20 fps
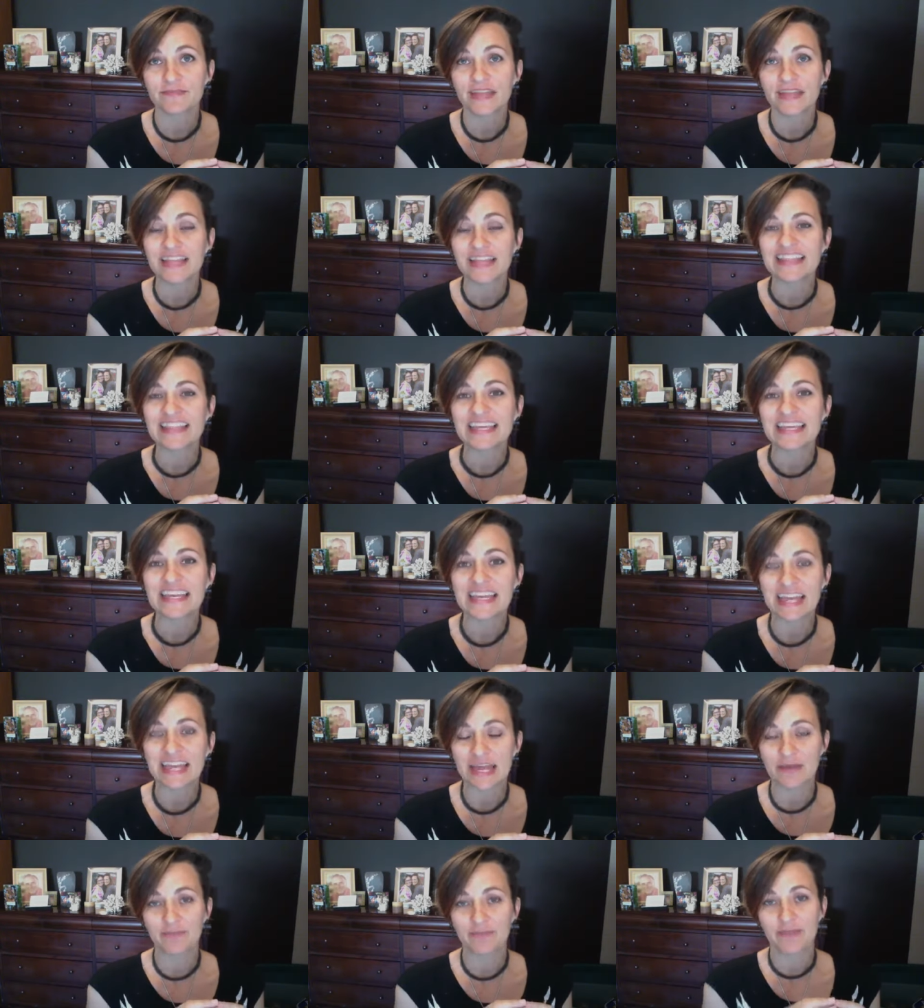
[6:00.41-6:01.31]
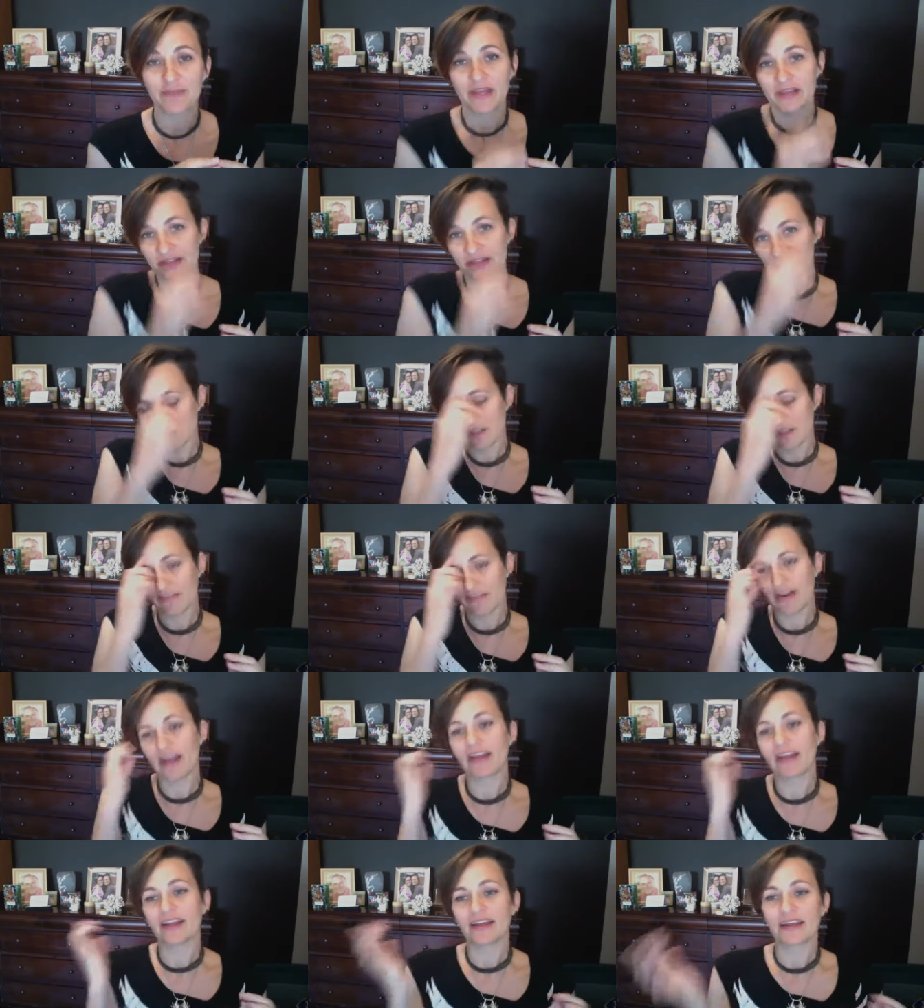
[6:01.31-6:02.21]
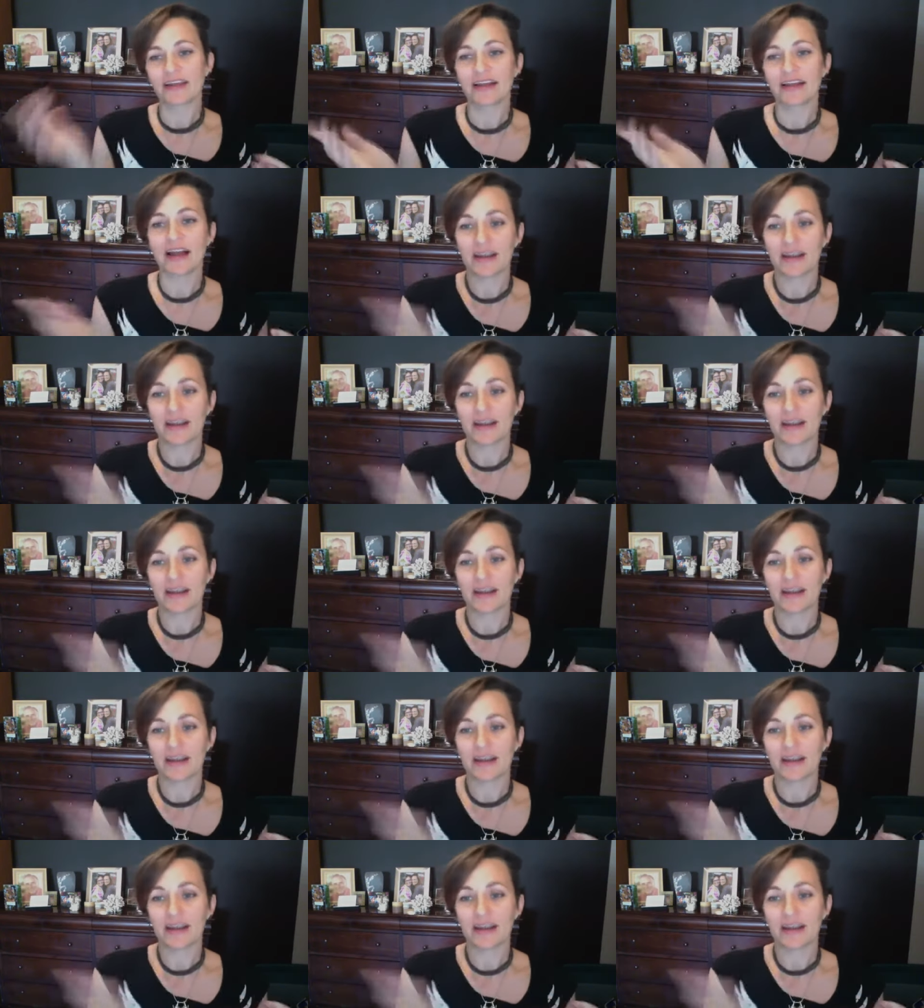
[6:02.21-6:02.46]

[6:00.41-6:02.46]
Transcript: leading it. So you ever had like a guided